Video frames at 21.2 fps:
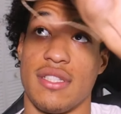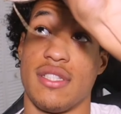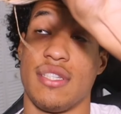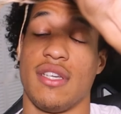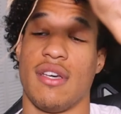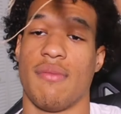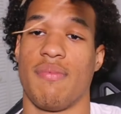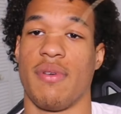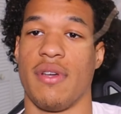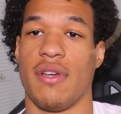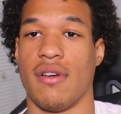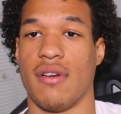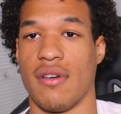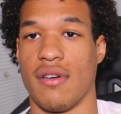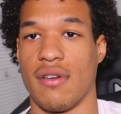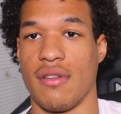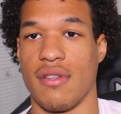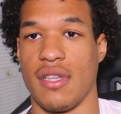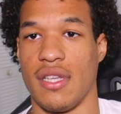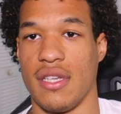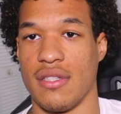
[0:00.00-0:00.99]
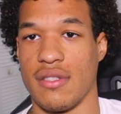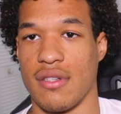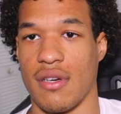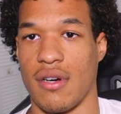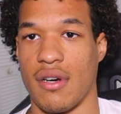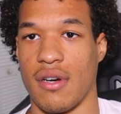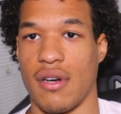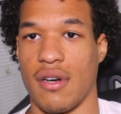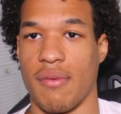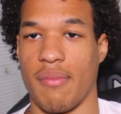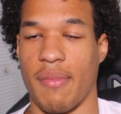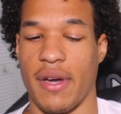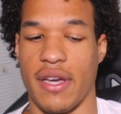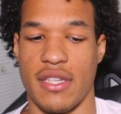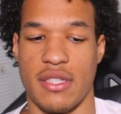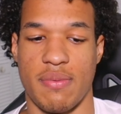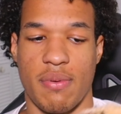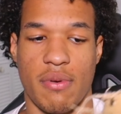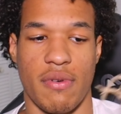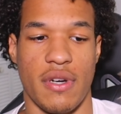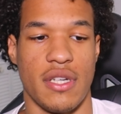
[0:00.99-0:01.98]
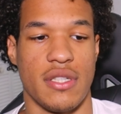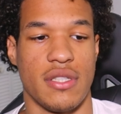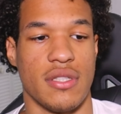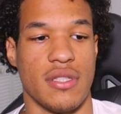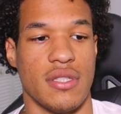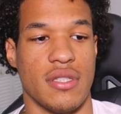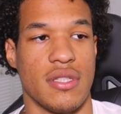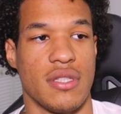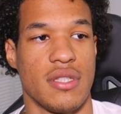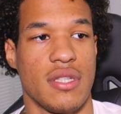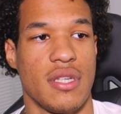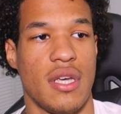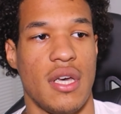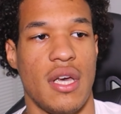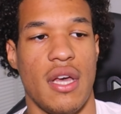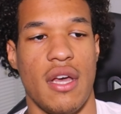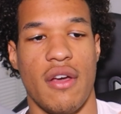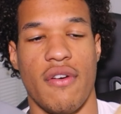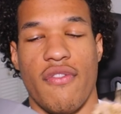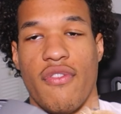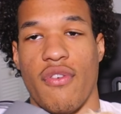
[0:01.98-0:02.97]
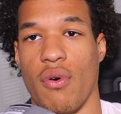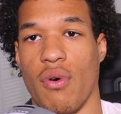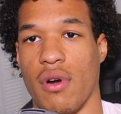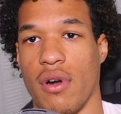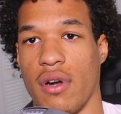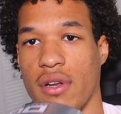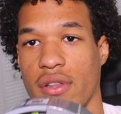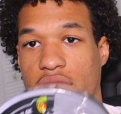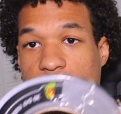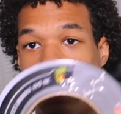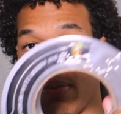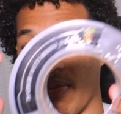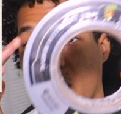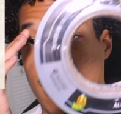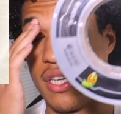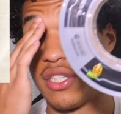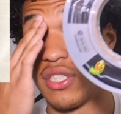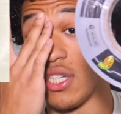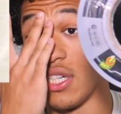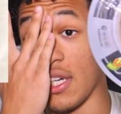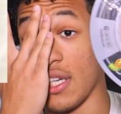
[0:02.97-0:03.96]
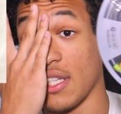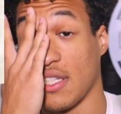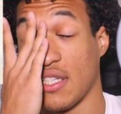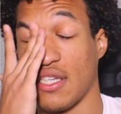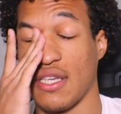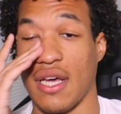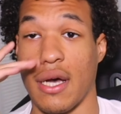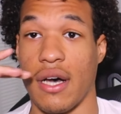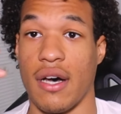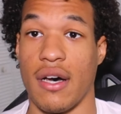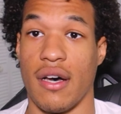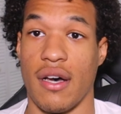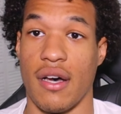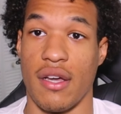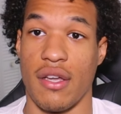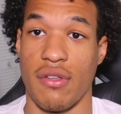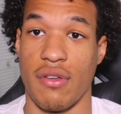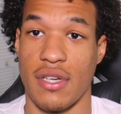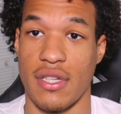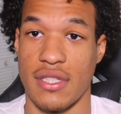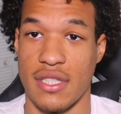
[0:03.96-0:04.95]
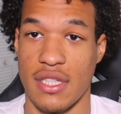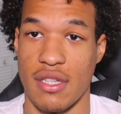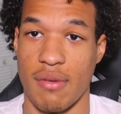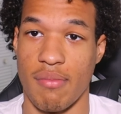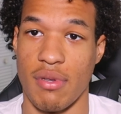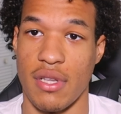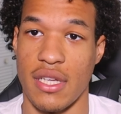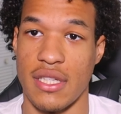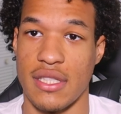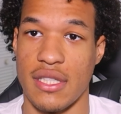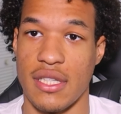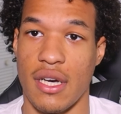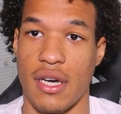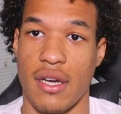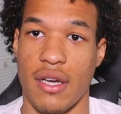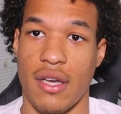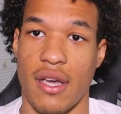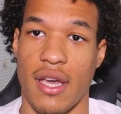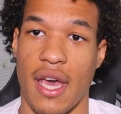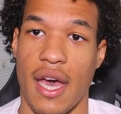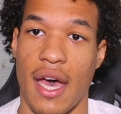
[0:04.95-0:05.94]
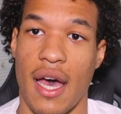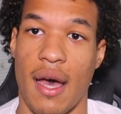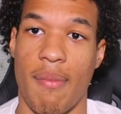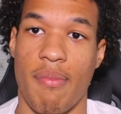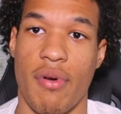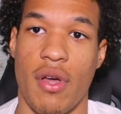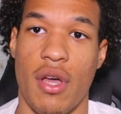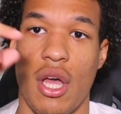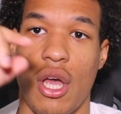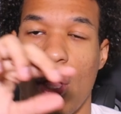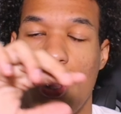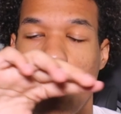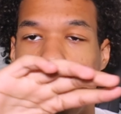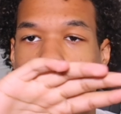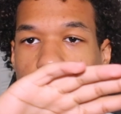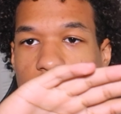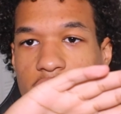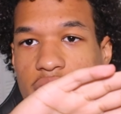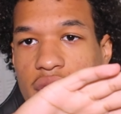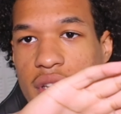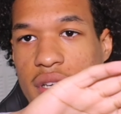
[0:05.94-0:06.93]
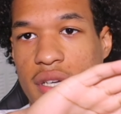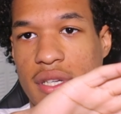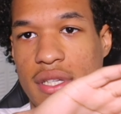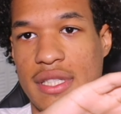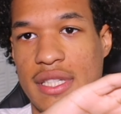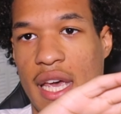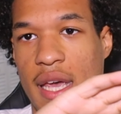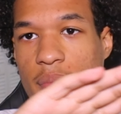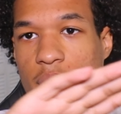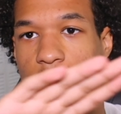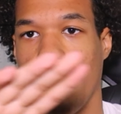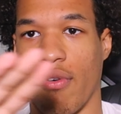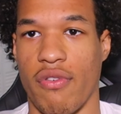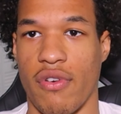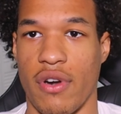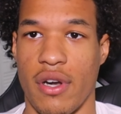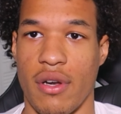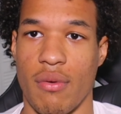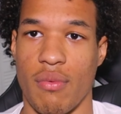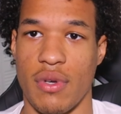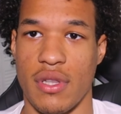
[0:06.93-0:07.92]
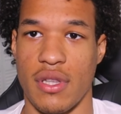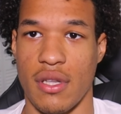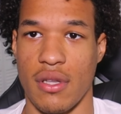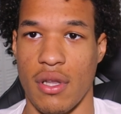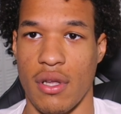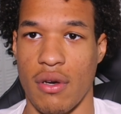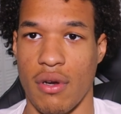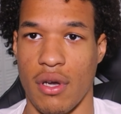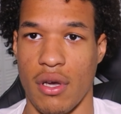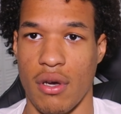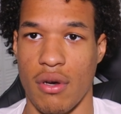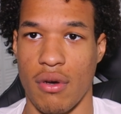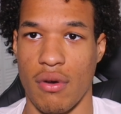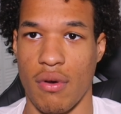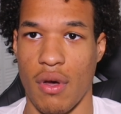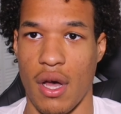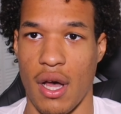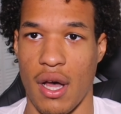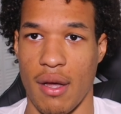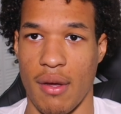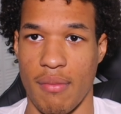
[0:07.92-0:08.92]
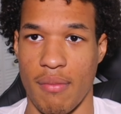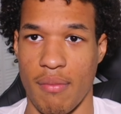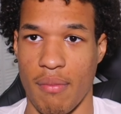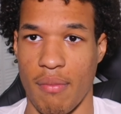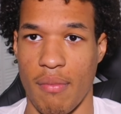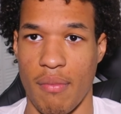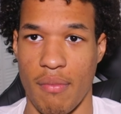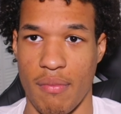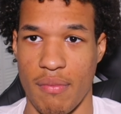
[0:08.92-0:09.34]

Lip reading: see up here, these are my inspirations for this project. You can see the Balenciaga cap with the tape over it with the logo